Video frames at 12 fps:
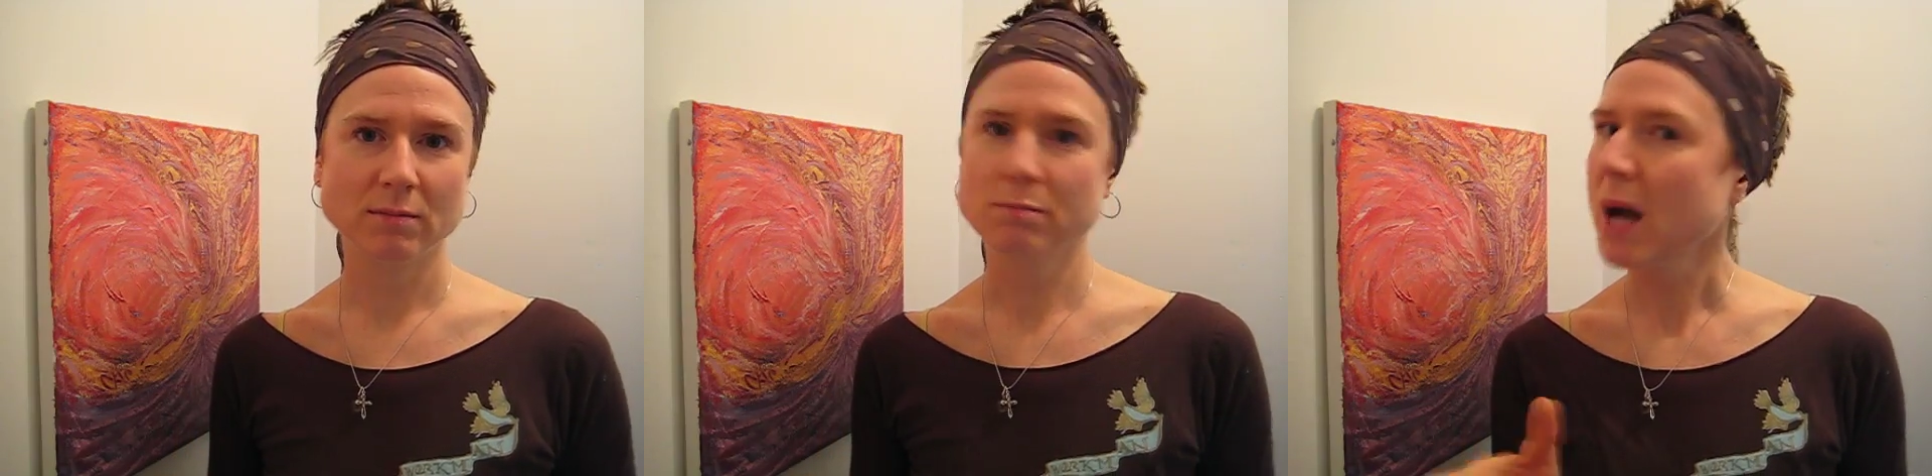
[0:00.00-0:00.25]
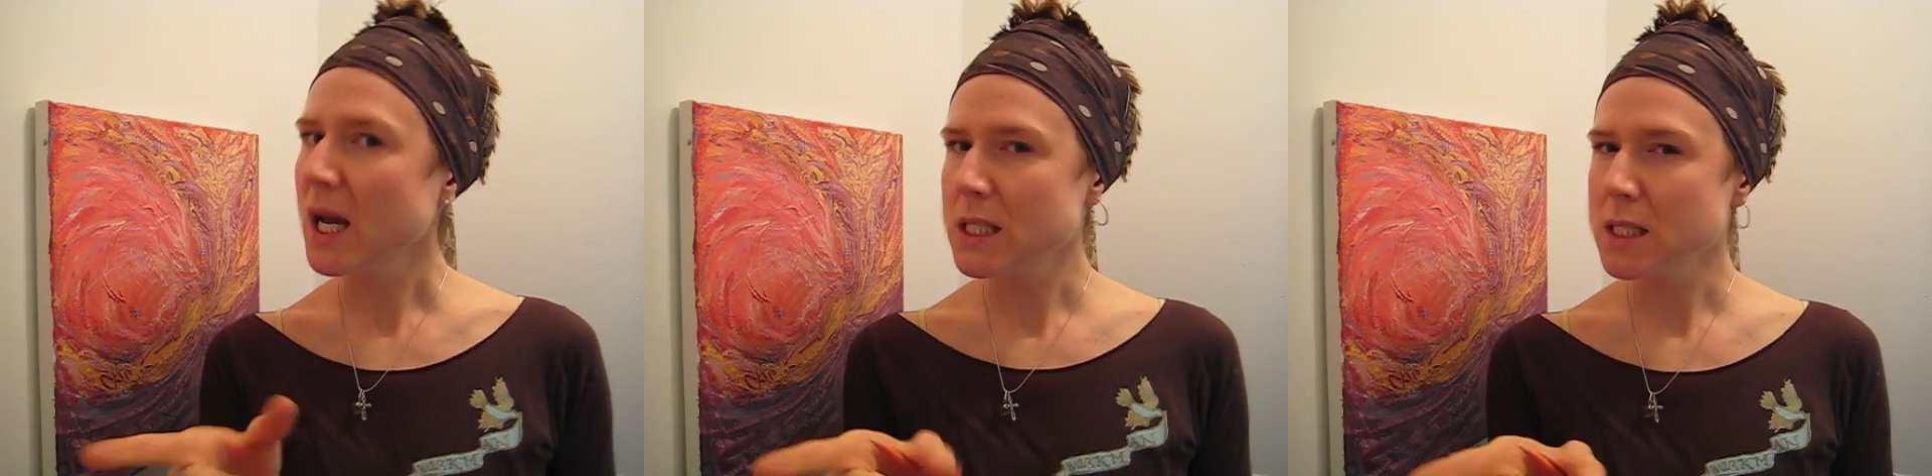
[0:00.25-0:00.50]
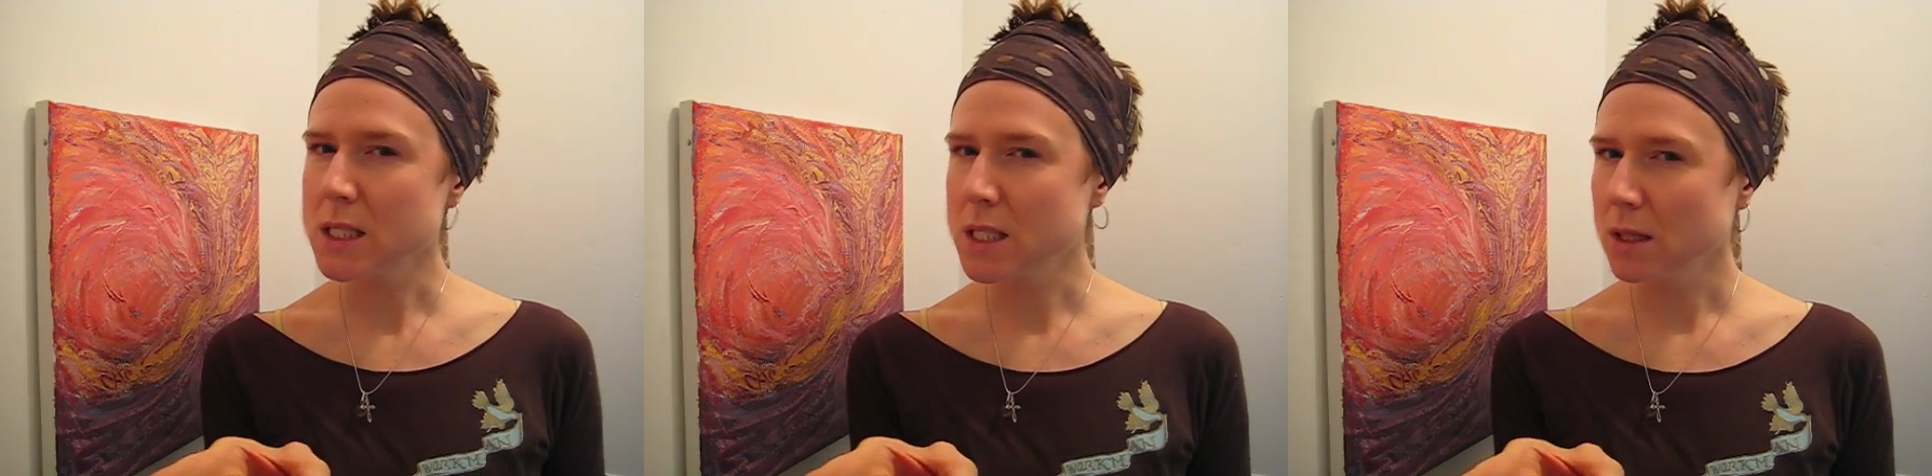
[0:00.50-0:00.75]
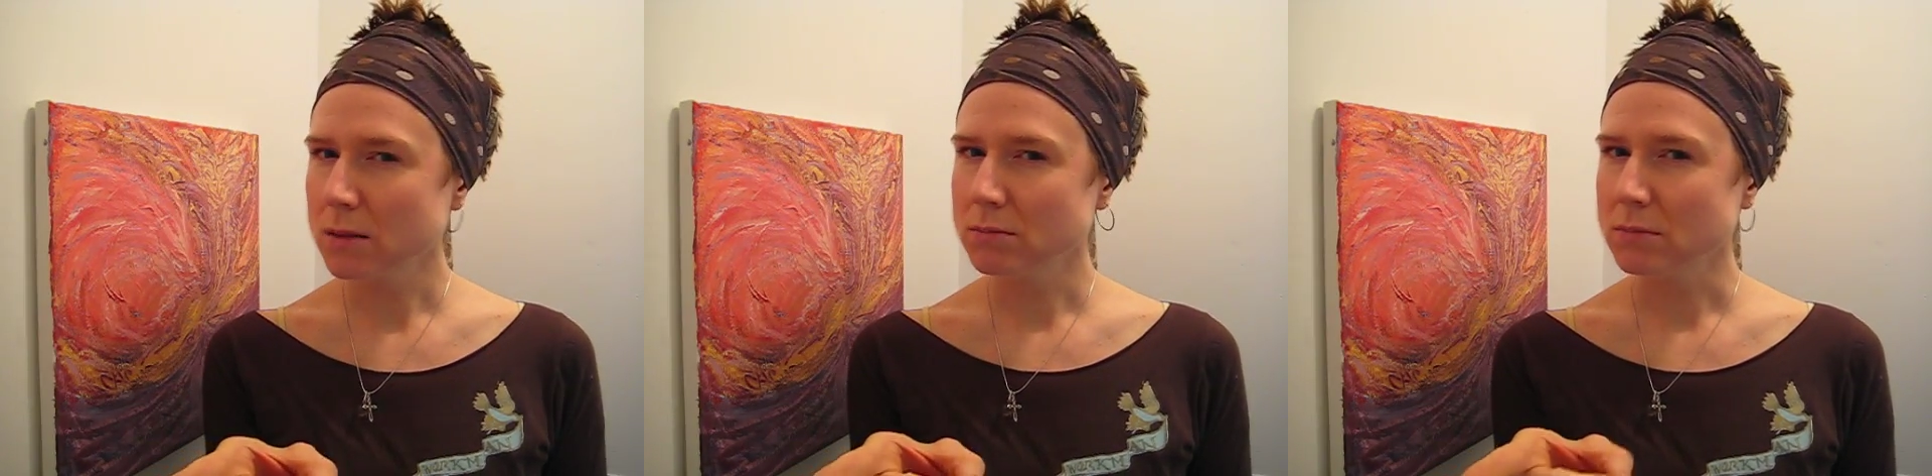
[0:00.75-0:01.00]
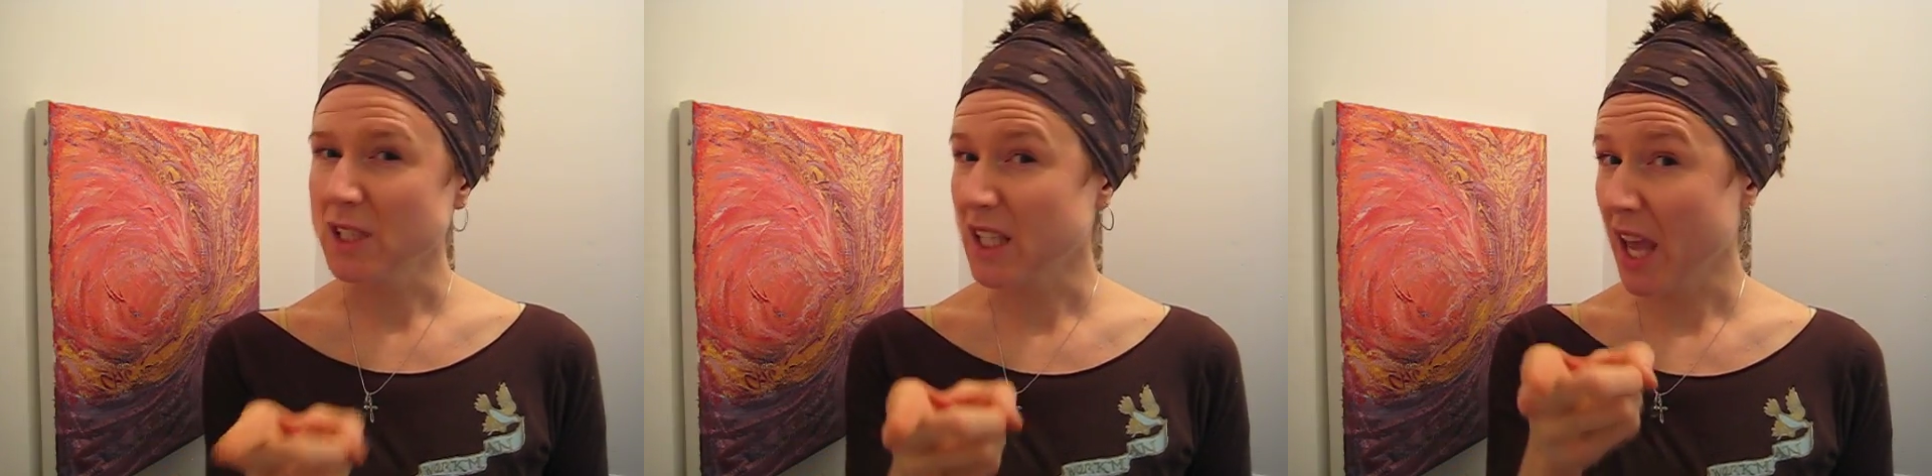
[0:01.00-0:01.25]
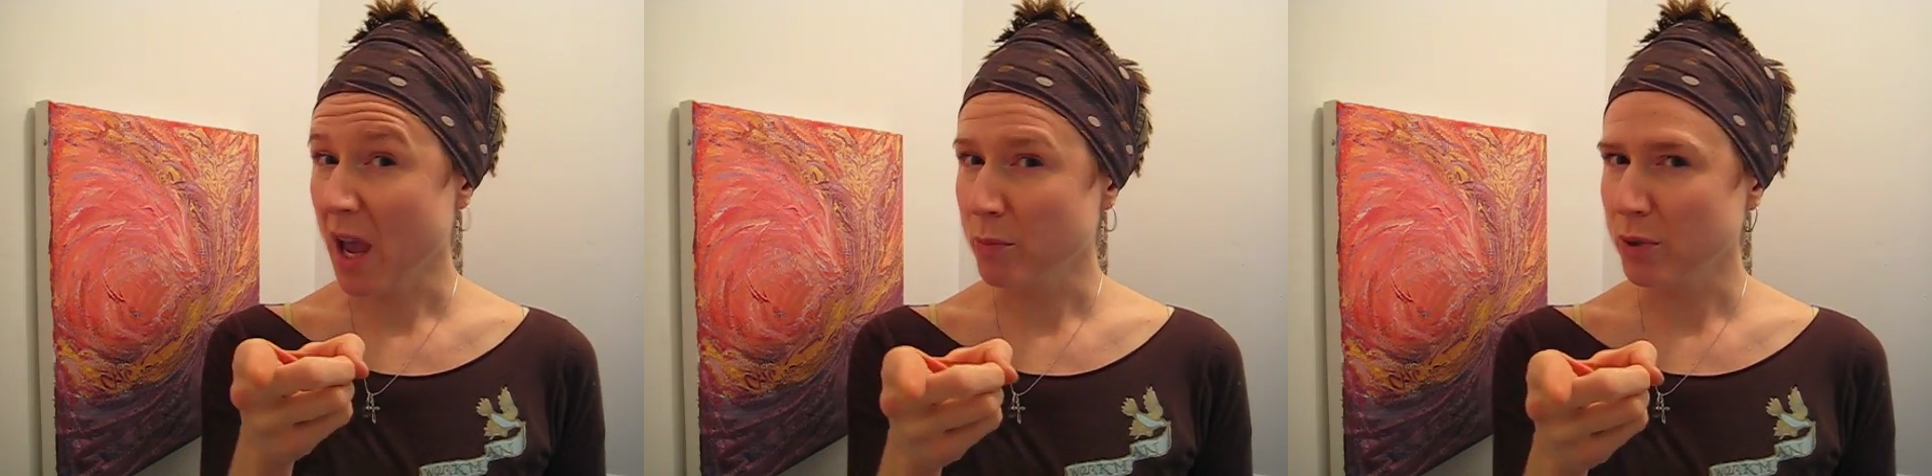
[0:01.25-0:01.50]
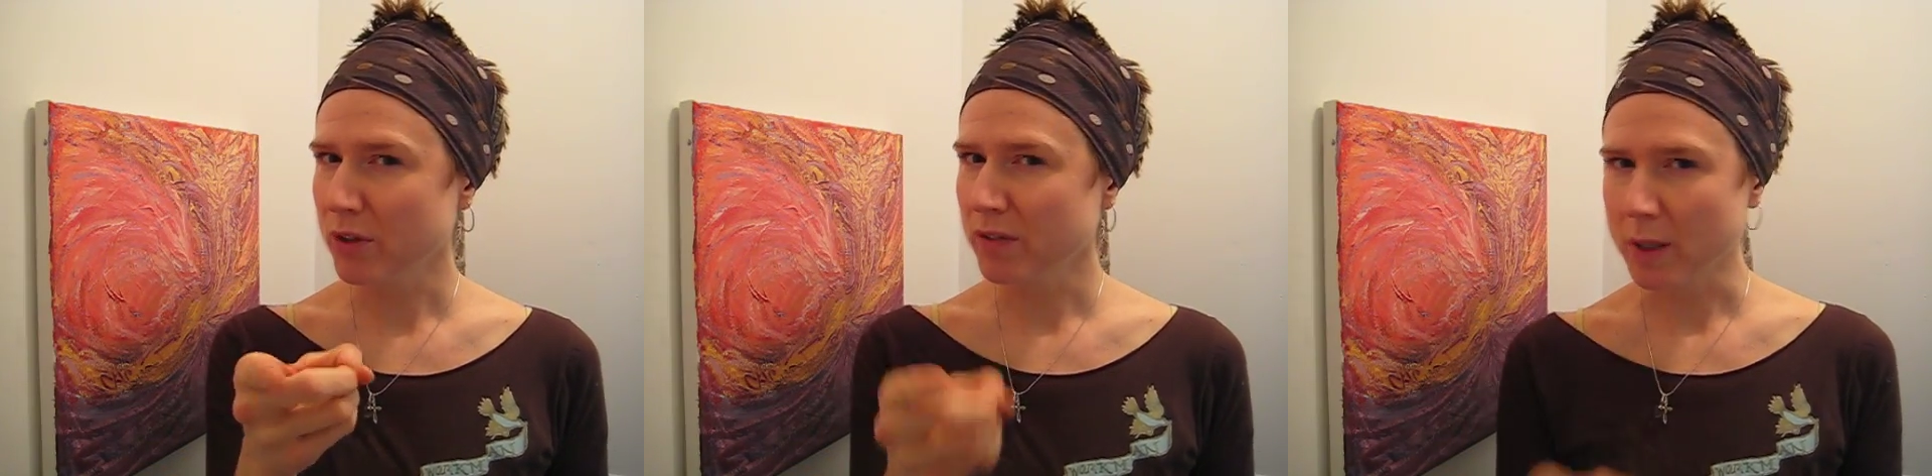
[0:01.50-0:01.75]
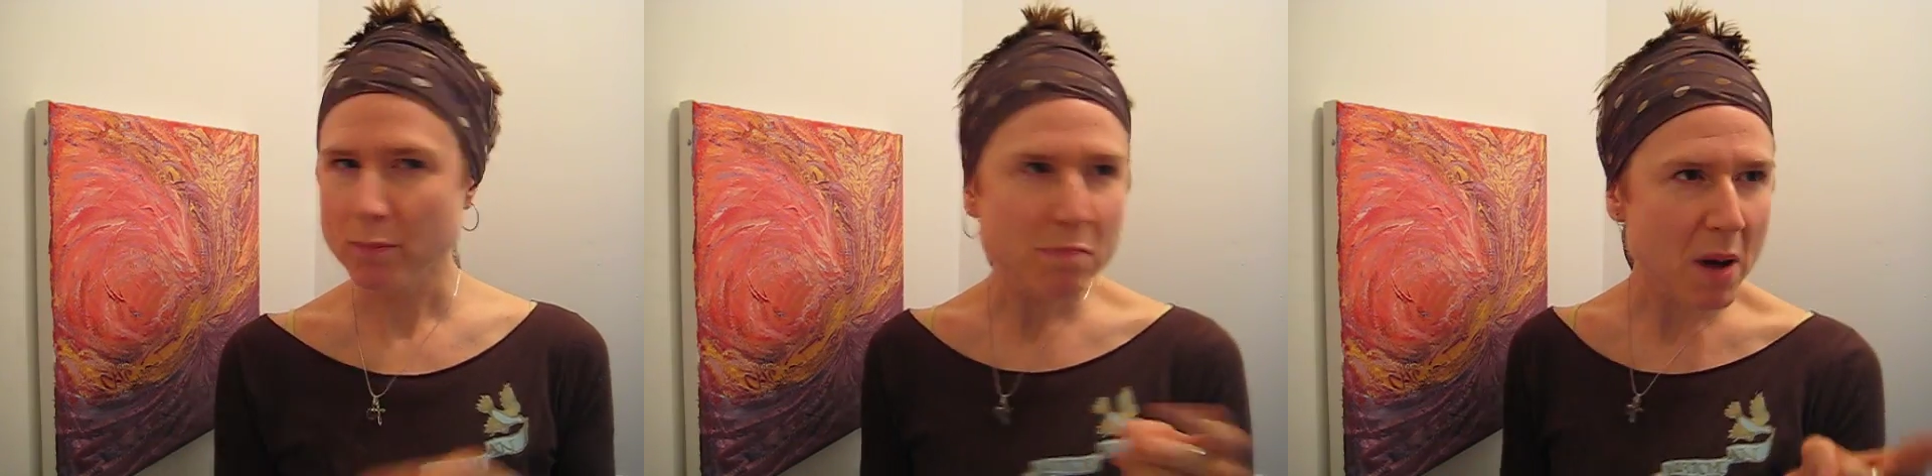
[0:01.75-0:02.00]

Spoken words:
But you can't prove it.